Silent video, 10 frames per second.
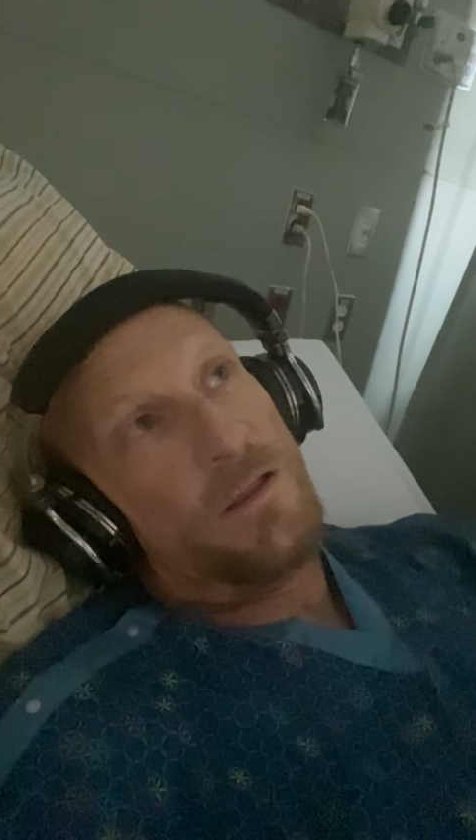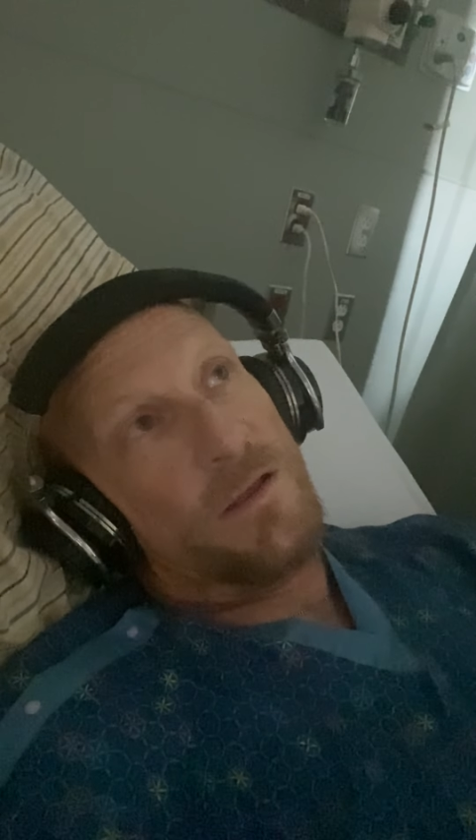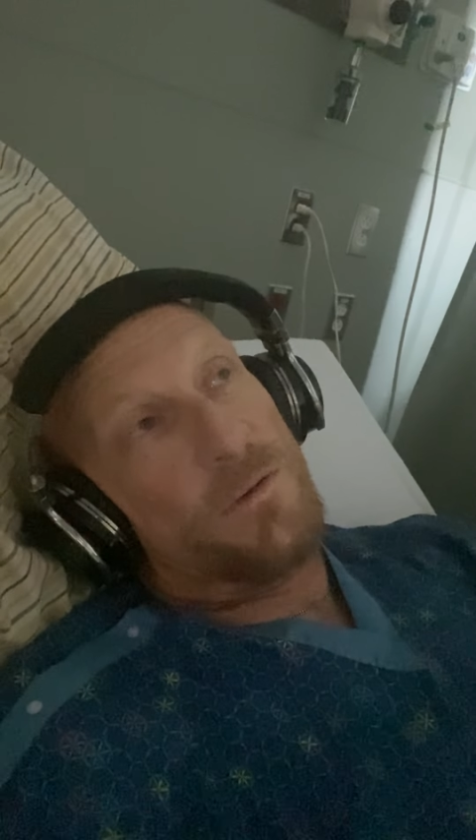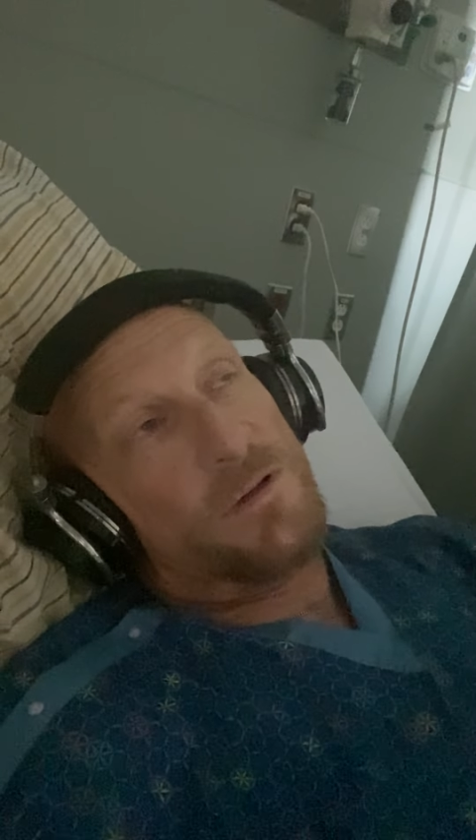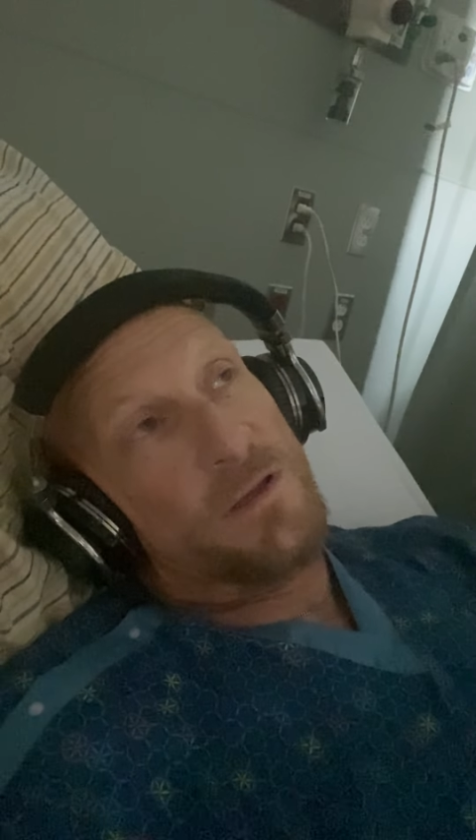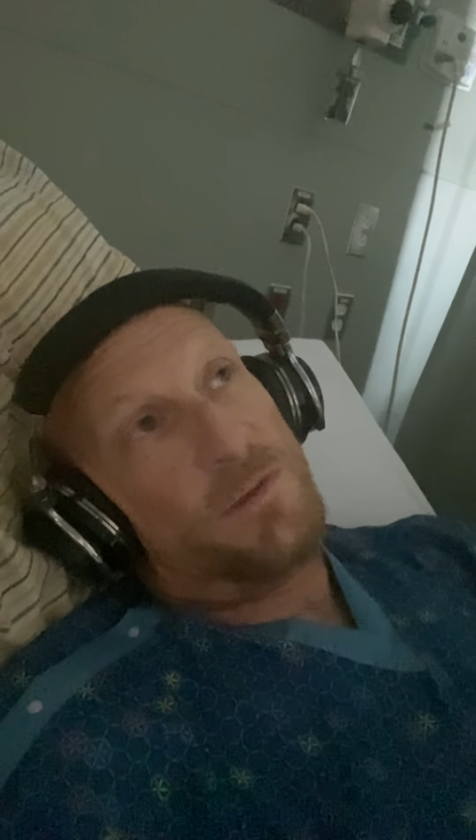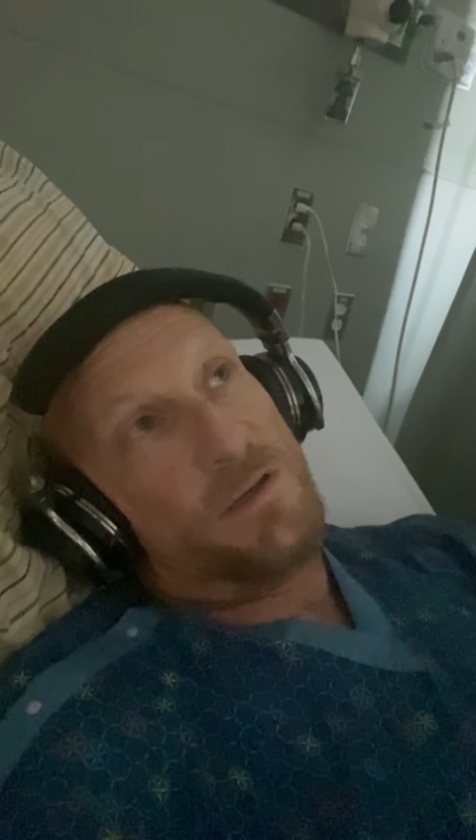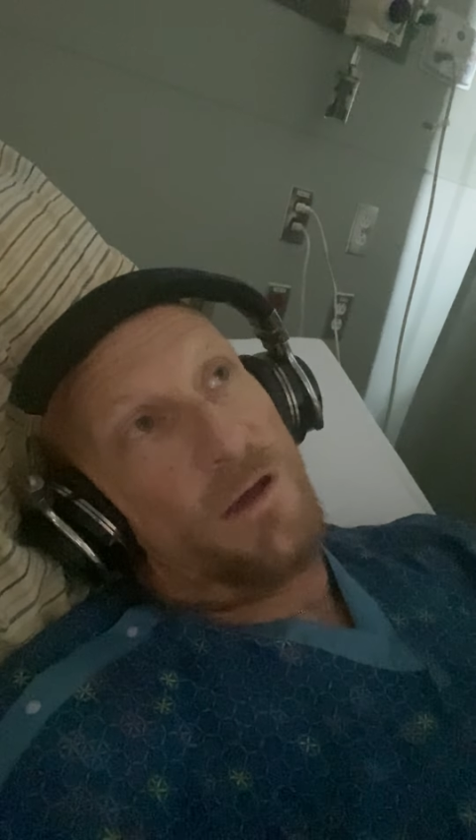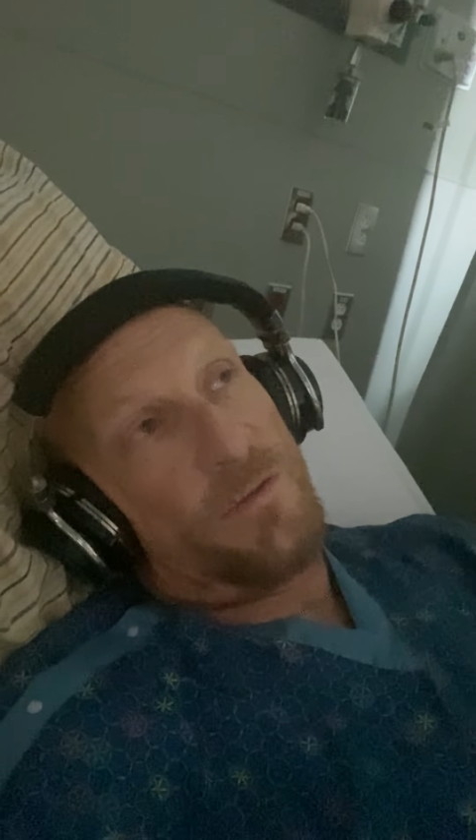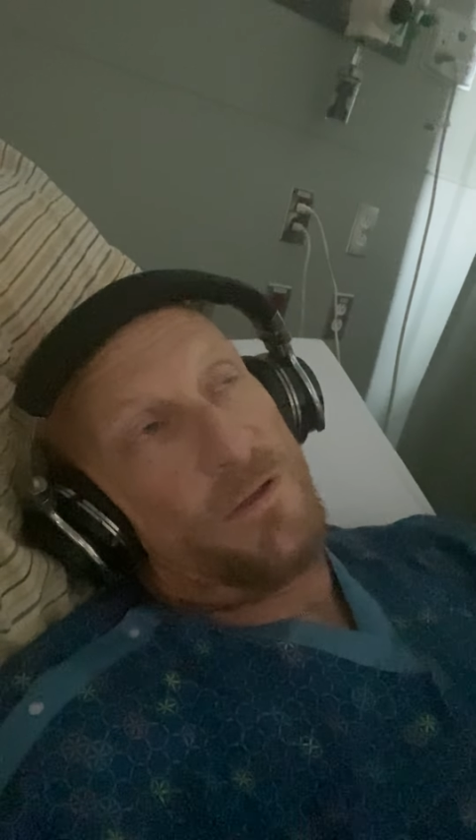they wouldn't give me
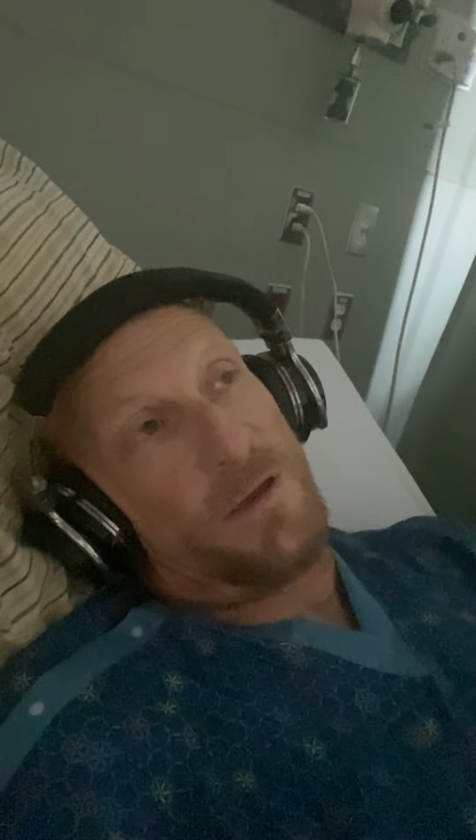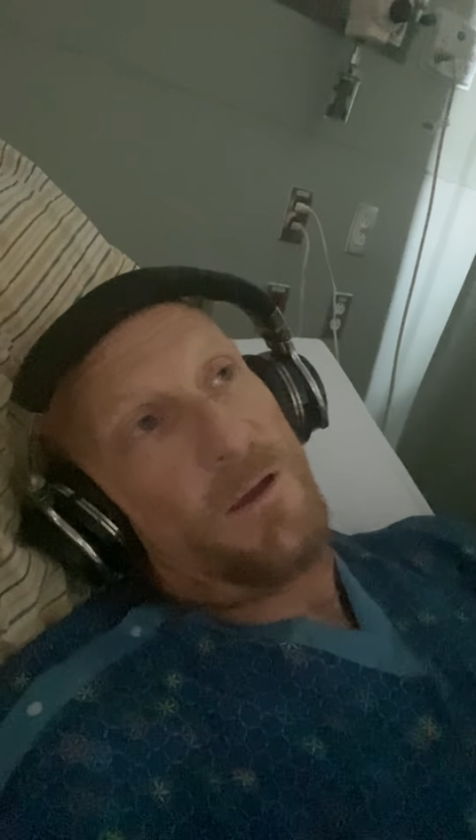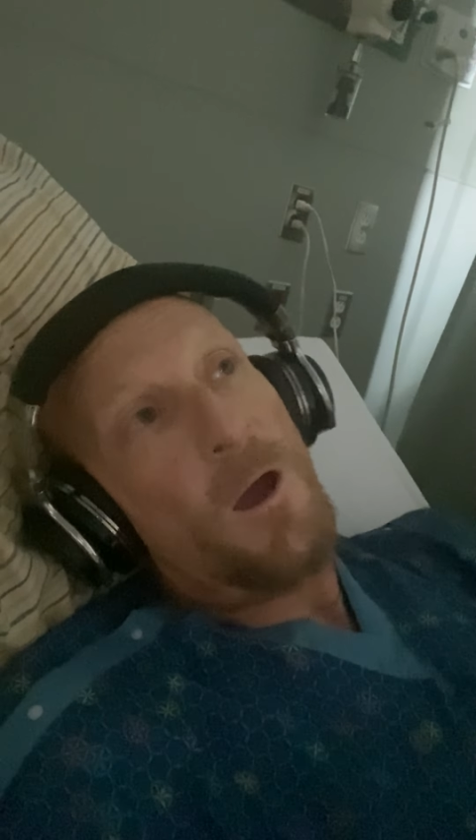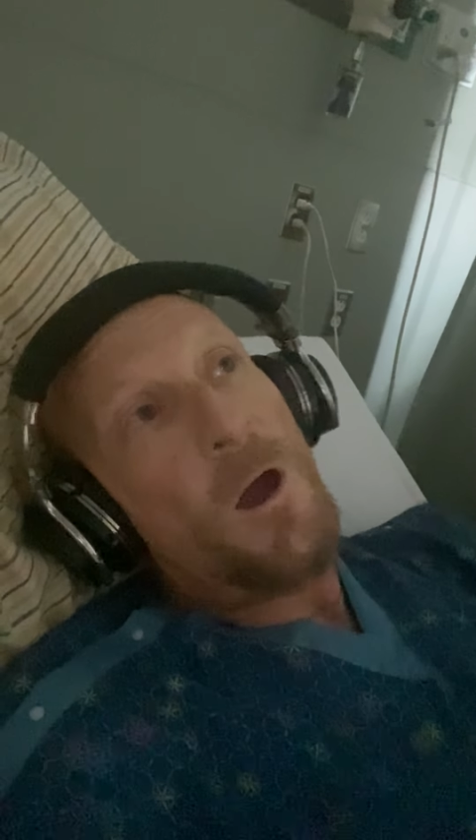nothing.